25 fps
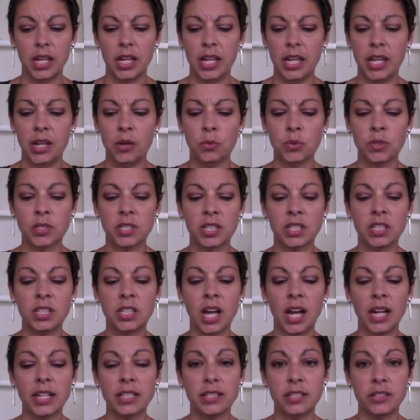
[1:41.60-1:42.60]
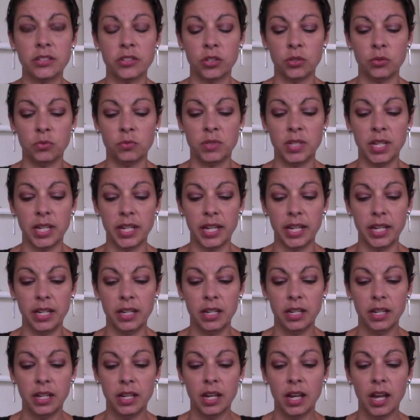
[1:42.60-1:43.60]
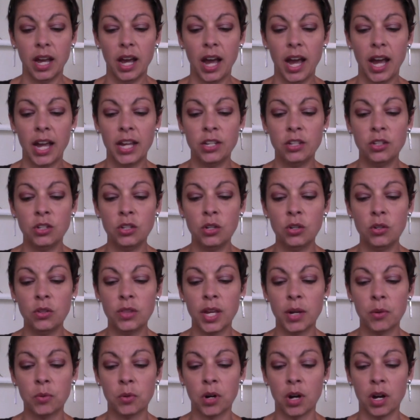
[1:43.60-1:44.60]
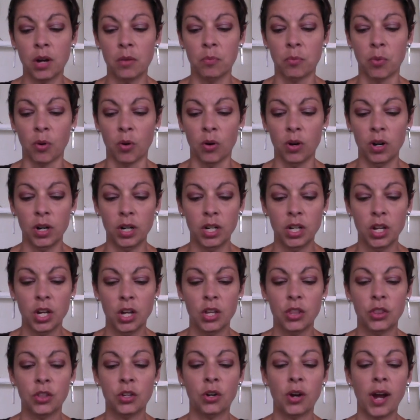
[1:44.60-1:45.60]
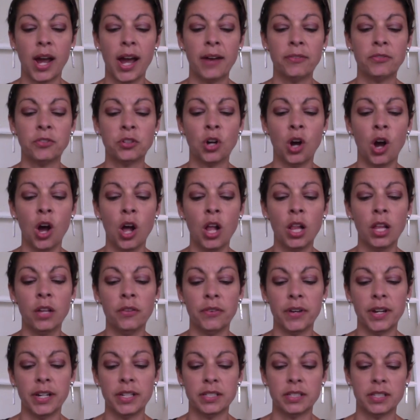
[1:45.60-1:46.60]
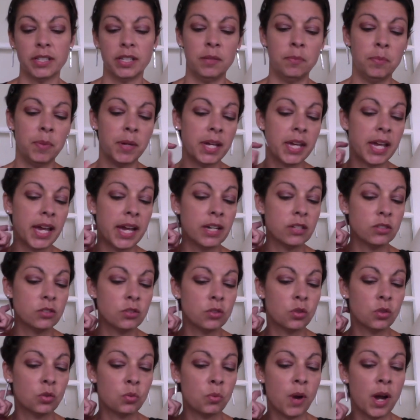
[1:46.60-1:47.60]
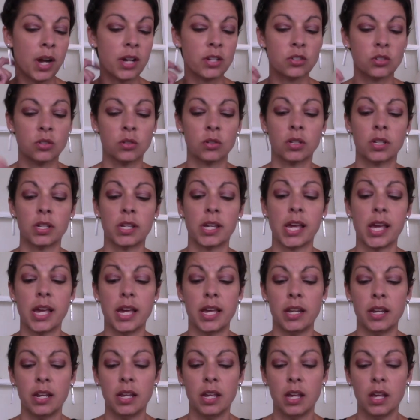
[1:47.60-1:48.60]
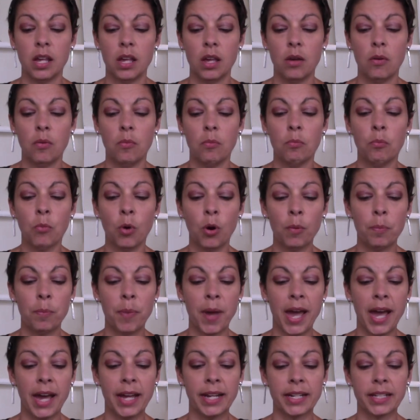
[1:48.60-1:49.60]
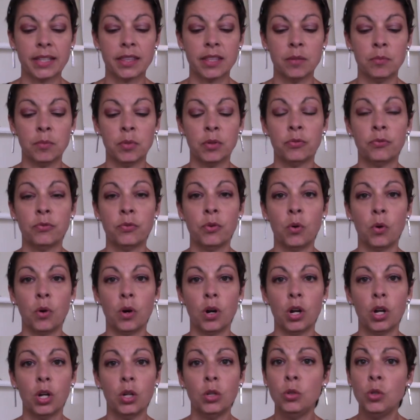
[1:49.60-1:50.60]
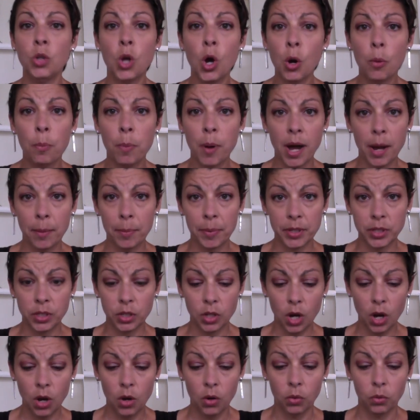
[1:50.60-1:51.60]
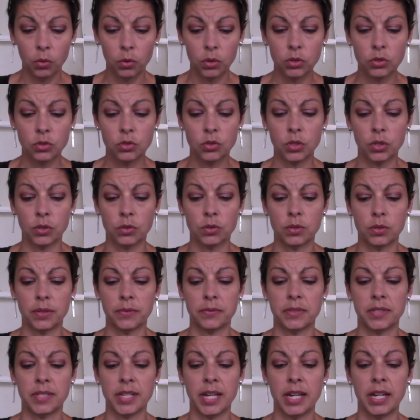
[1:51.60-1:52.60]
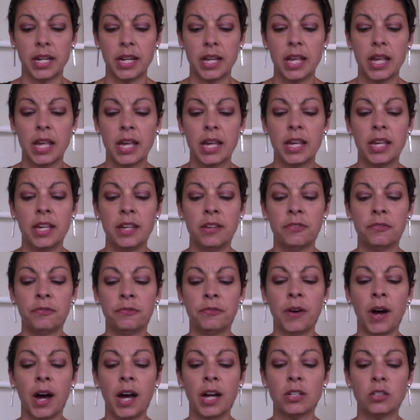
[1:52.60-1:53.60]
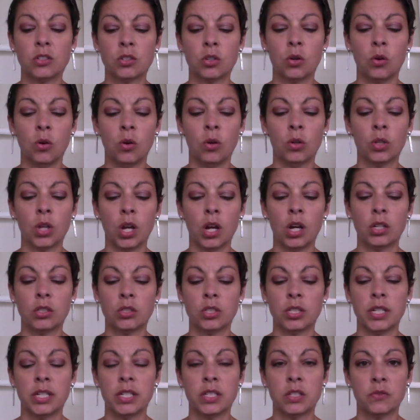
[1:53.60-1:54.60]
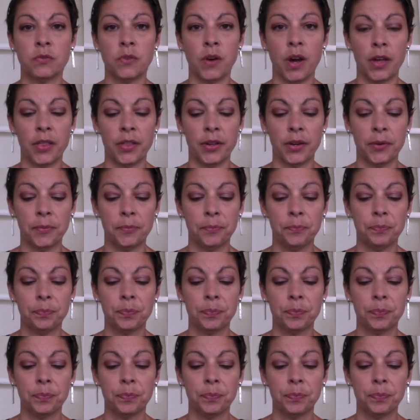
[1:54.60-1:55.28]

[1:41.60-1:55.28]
It was the Nazis who did it. I knew they were on board. They're after all of us. He began to thrash again, more panic than before. No, Papa, no, Josef said. He fought to hold on to his father.